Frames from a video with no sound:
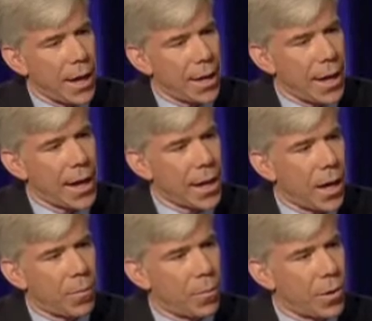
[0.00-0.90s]
a gay
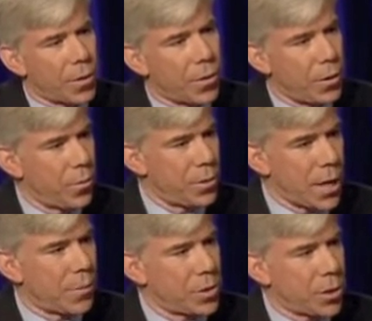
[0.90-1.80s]
couple who
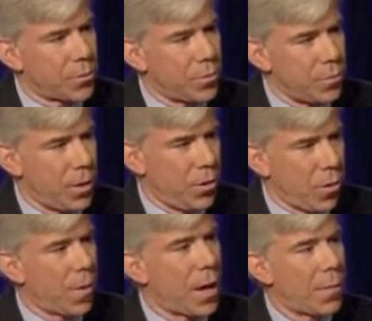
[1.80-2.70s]
adopt children, in
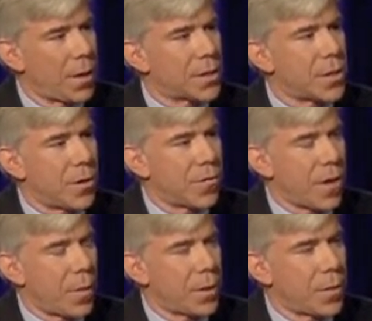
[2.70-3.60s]
your mind, be considered a
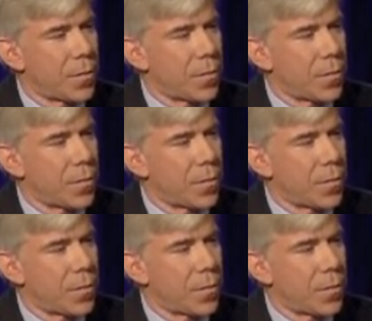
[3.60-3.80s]
family?